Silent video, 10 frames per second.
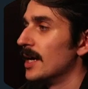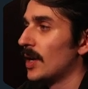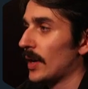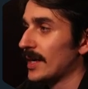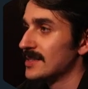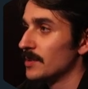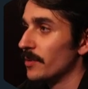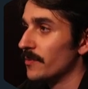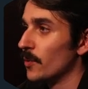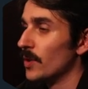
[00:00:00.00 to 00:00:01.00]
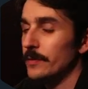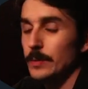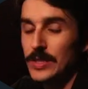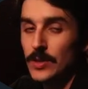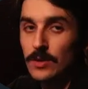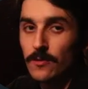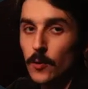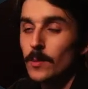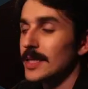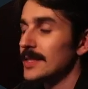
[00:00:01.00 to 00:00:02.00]
before, if we knew the format that these
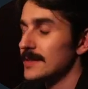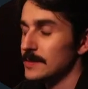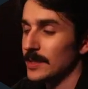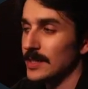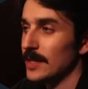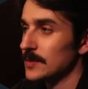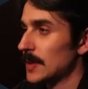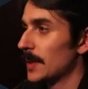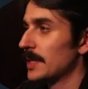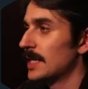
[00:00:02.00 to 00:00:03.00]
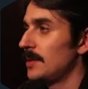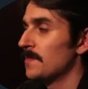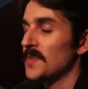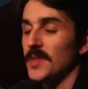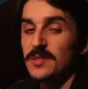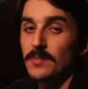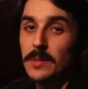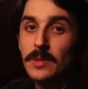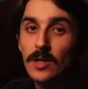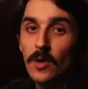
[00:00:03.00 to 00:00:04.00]
PDFs were coming in, this may be a lot
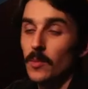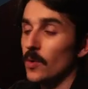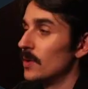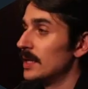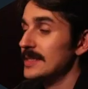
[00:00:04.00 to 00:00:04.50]
more easier to do.